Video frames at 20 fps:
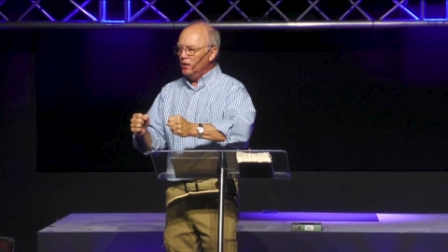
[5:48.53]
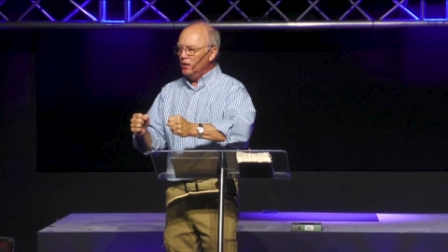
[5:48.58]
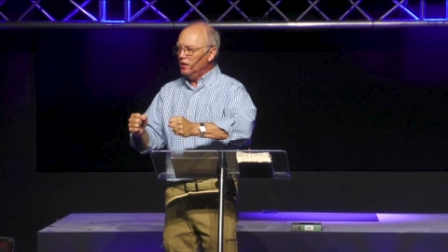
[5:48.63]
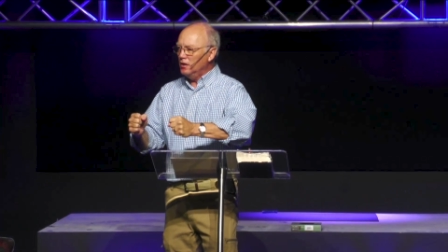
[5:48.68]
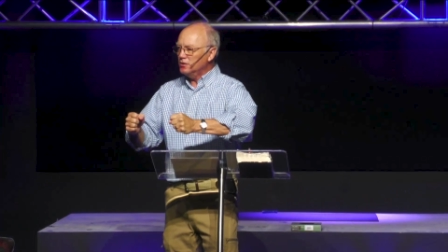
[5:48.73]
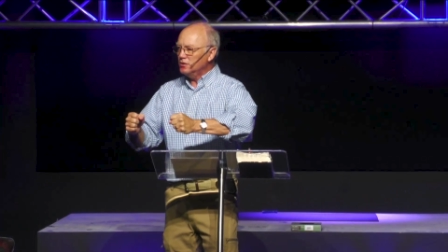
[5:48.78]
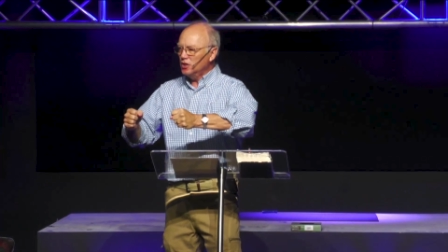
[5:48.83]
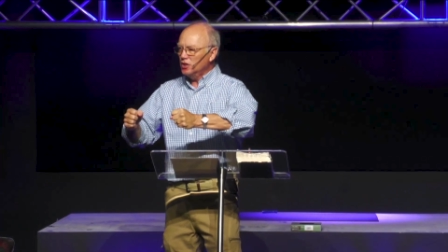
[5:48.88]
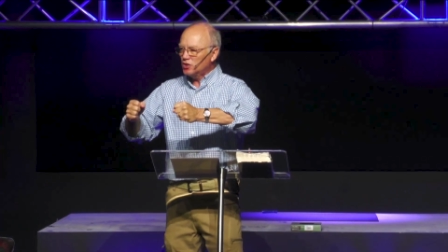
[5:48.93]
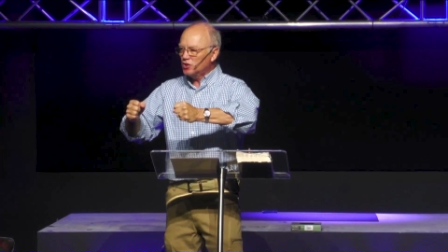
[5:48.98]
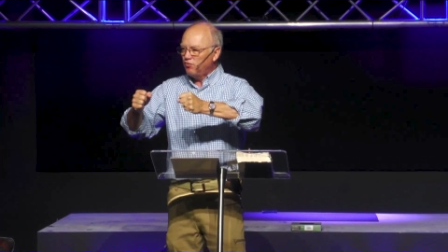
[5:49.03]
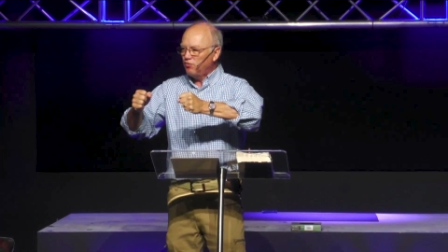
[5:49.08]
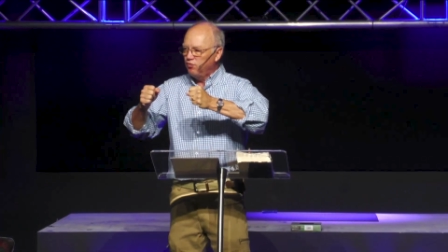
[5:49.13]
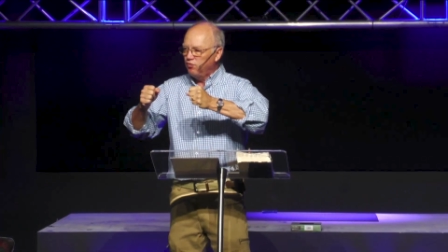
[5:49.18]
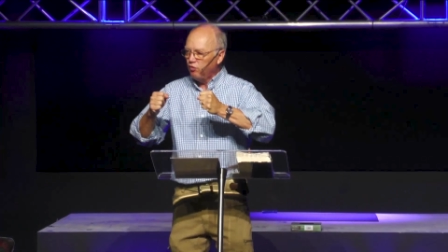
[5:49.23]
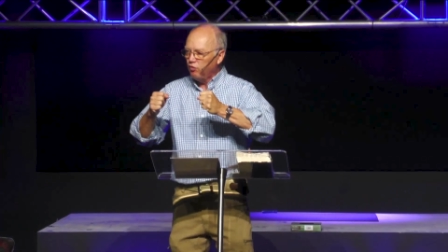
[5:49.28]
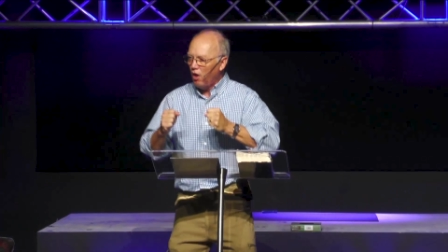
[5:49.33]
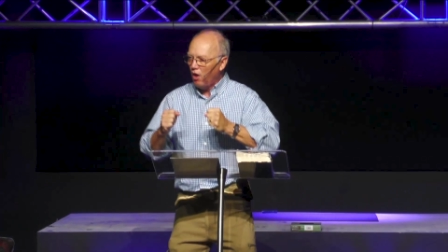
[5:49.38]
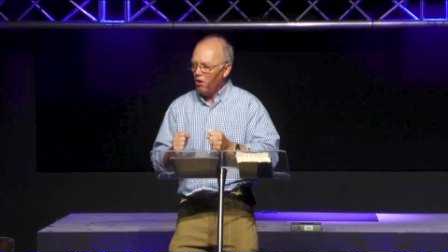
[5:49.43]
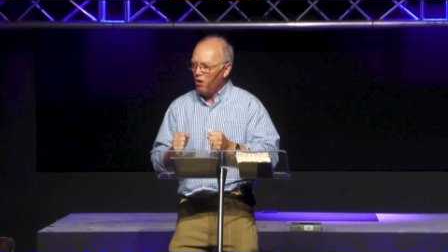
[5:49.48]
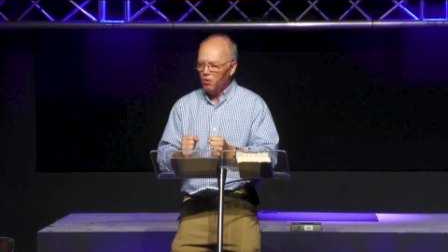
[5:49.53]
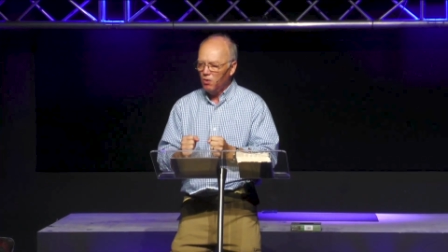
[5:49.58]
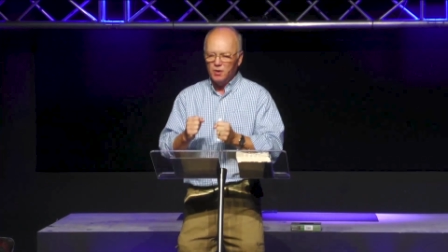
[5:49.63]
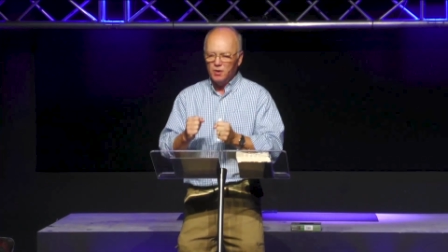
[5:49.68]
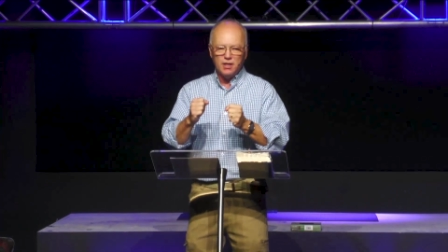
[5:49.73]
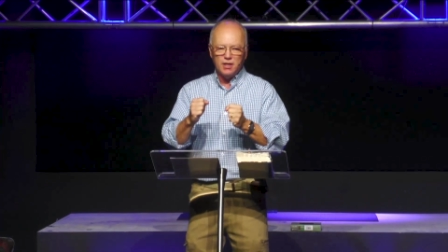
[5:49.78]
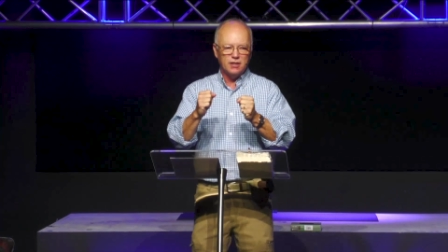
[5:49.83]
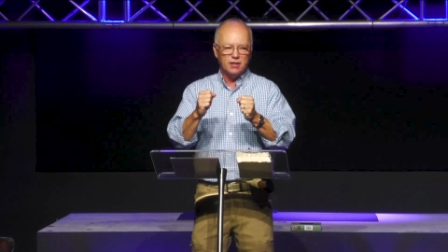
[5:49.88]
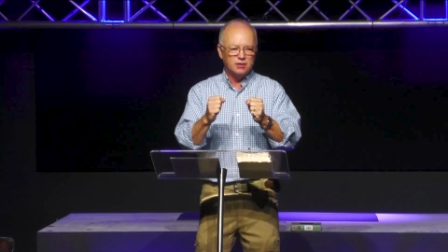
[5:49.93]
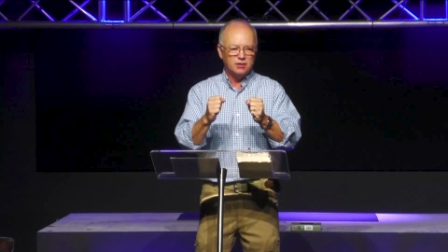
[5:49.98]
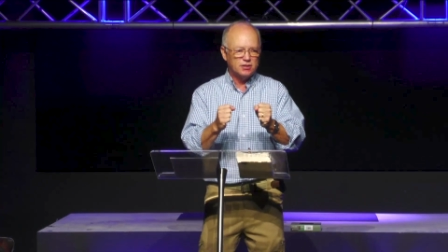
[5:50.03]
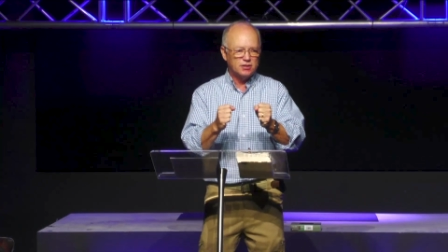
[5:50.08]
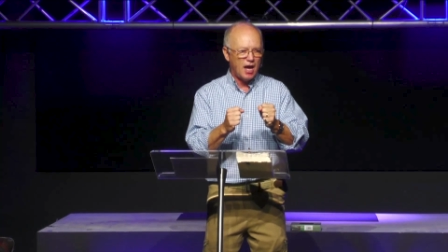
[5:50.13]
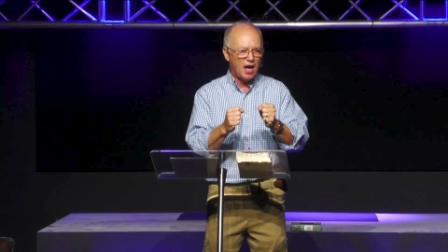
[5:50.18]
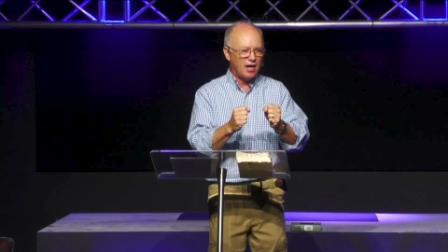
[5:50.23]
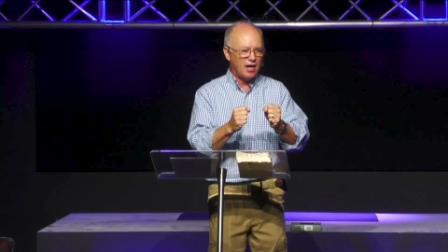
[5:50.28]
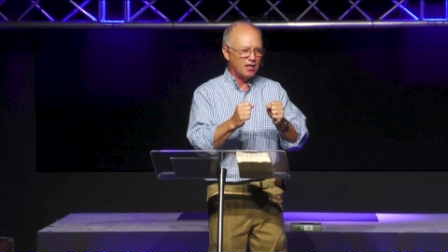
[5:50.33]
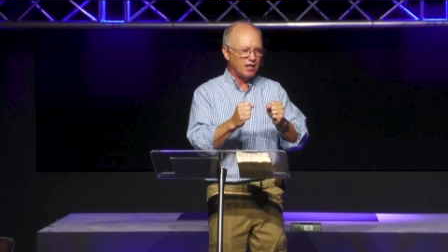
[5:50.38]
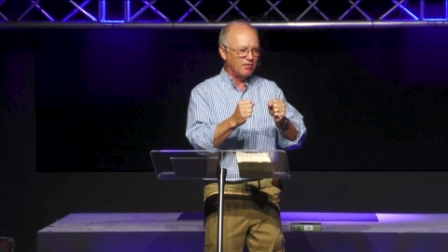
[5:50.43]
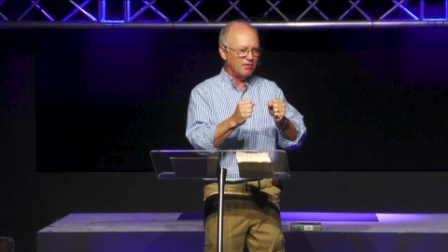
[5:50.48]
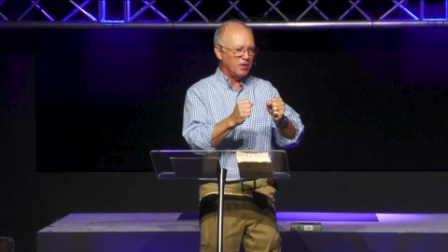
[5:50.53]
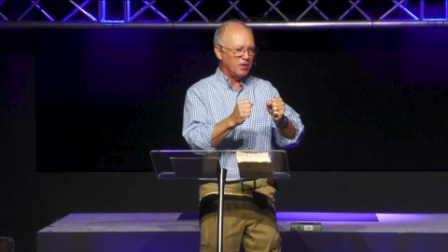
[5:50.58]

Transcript: just flowing inside of me.